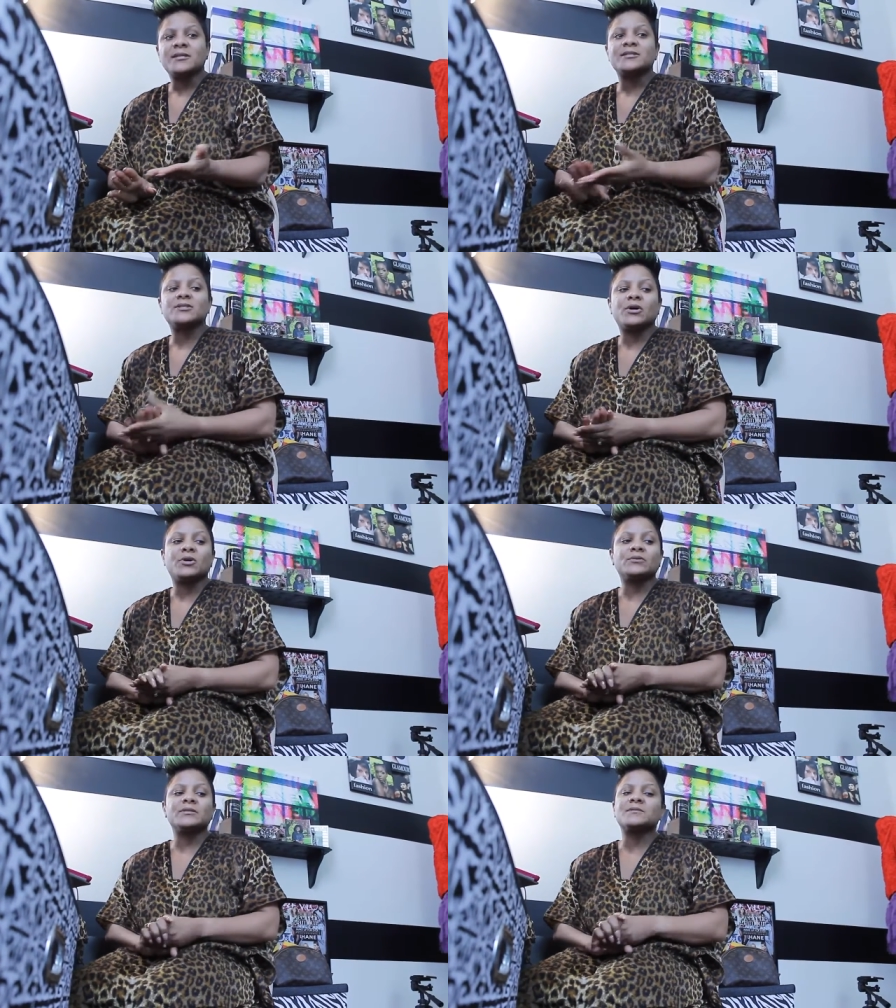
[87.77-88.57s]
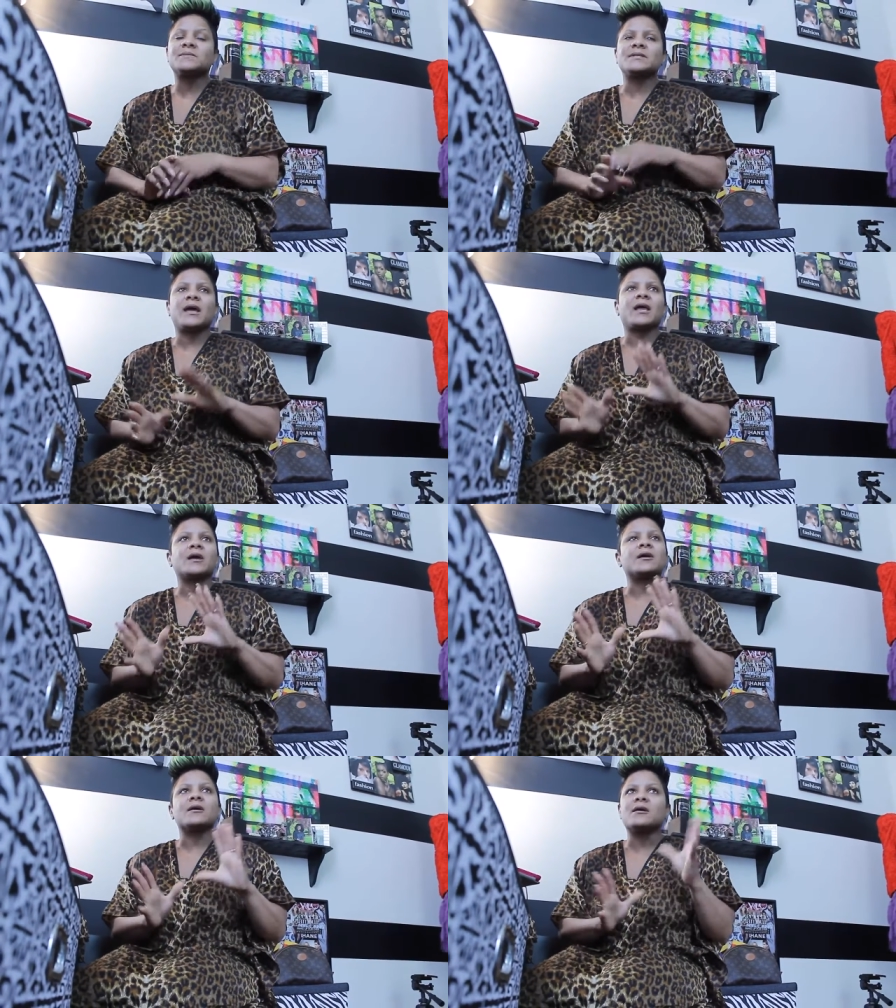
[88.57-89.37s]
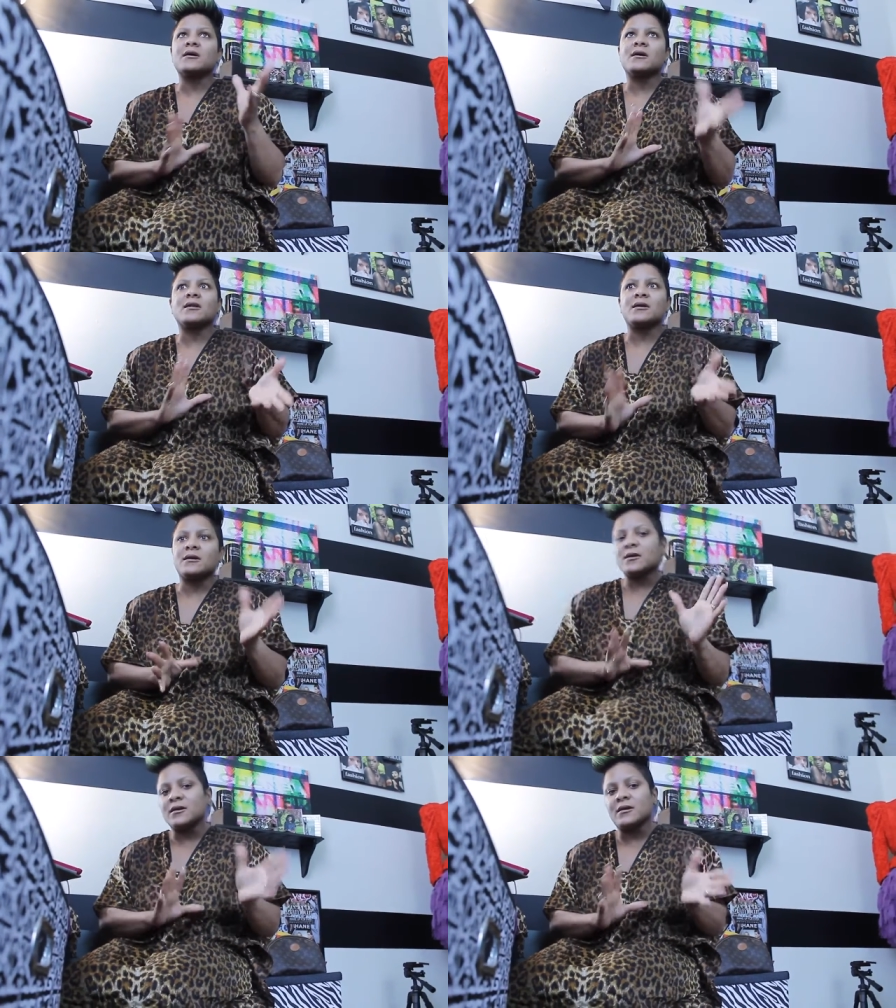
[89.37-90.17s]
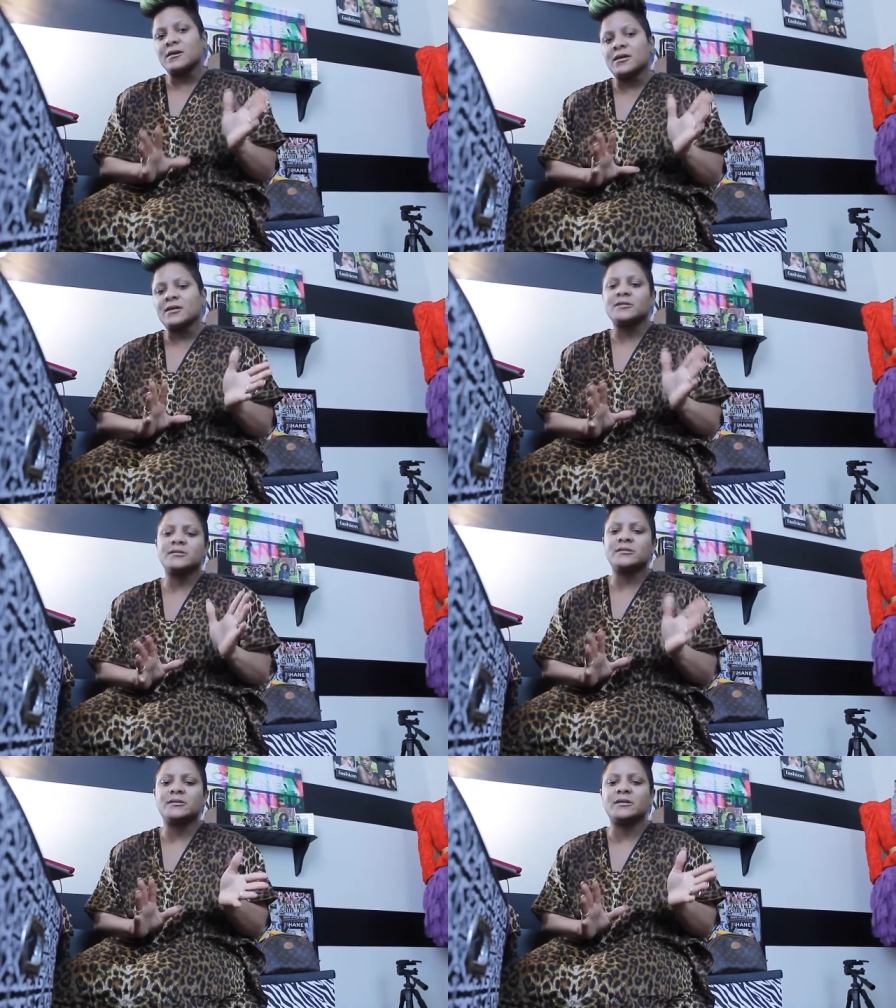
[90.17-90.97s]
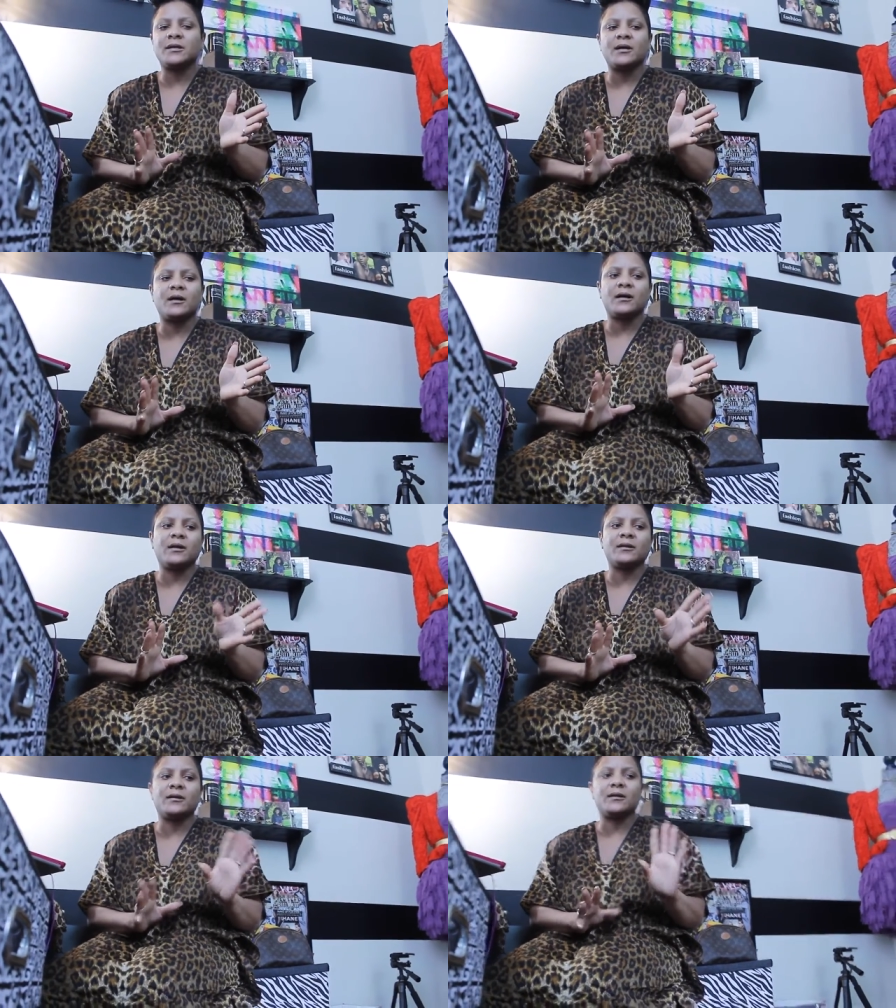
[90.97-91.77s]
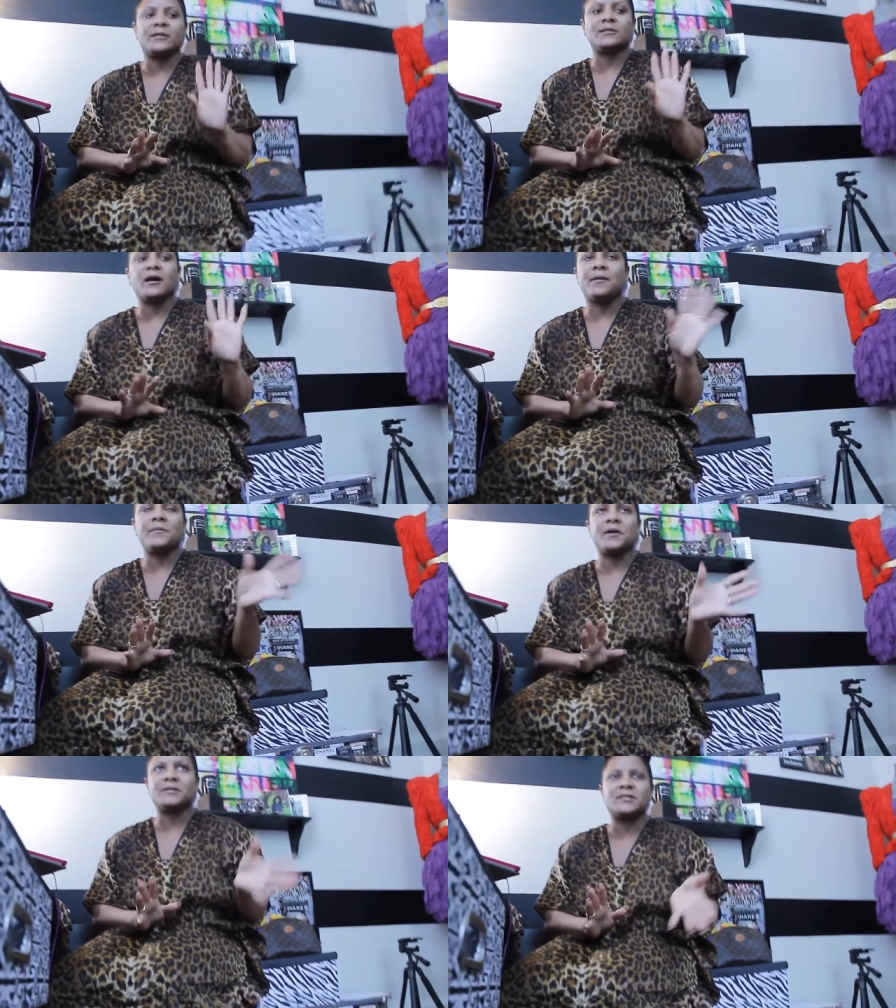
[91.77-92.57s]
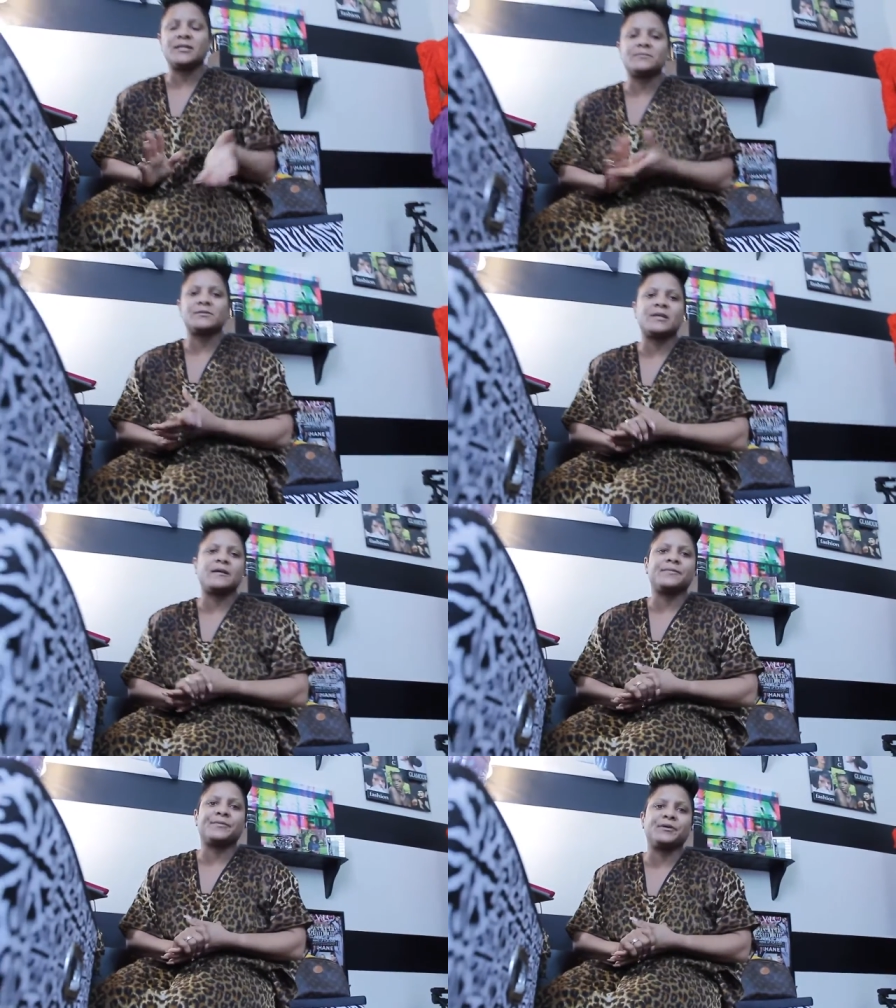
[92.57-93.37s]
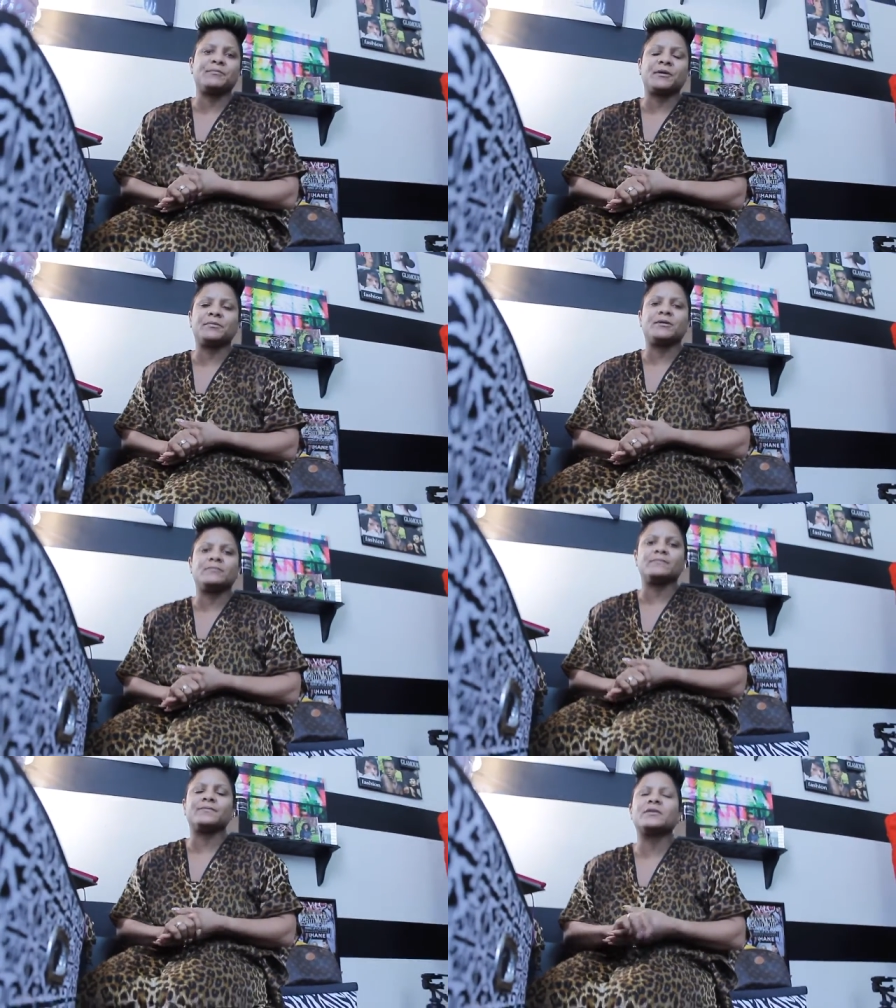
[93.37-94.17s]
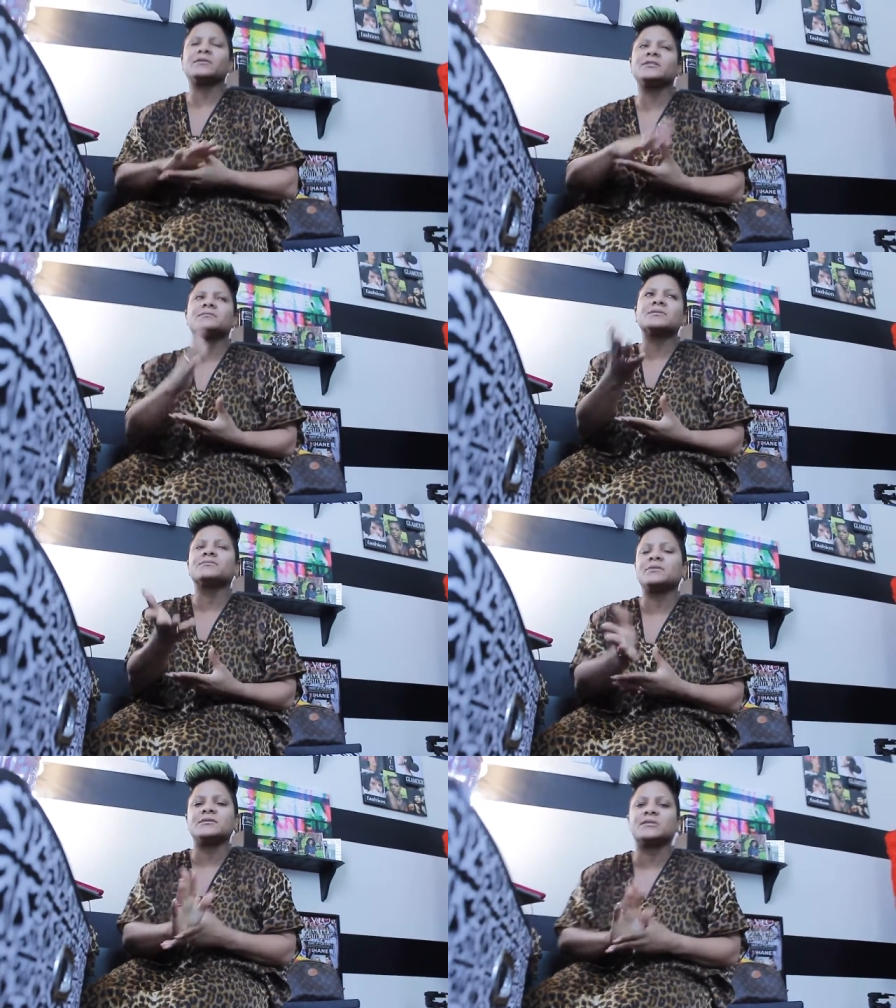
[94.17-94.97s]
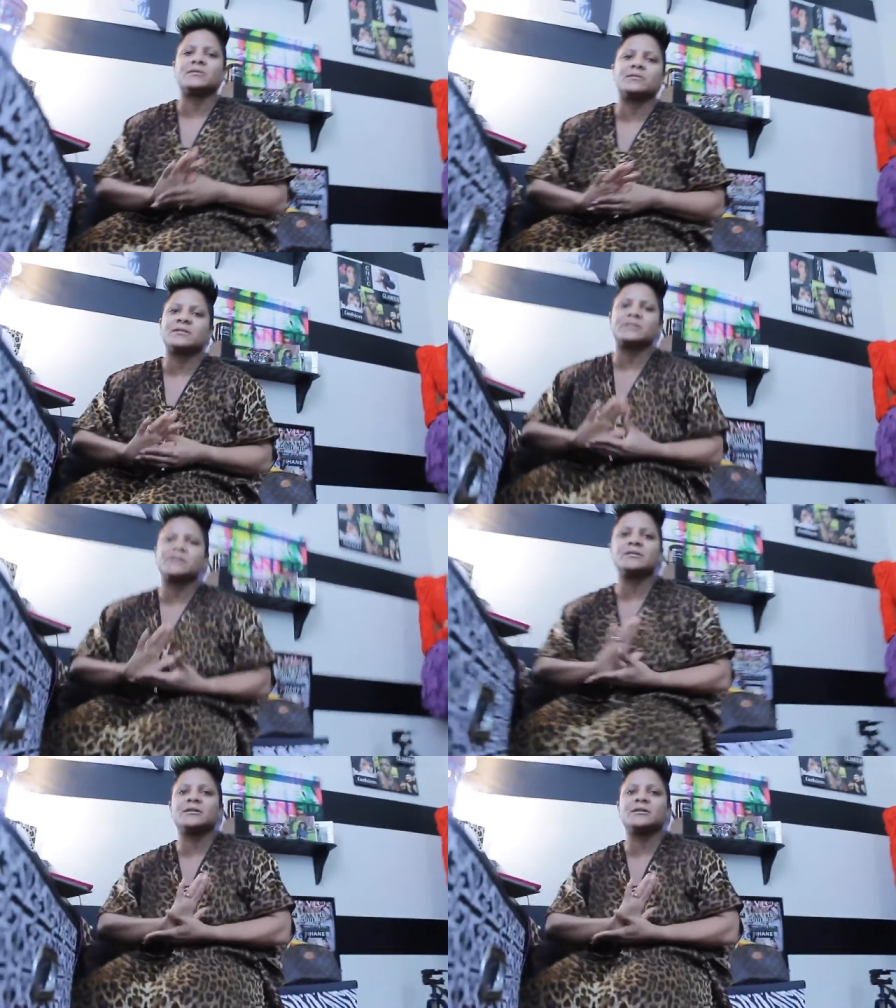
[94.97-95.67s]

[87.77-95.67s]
So this is like early, early, early on in our marriage. Jasmine was like three, maybe. She was three years old because she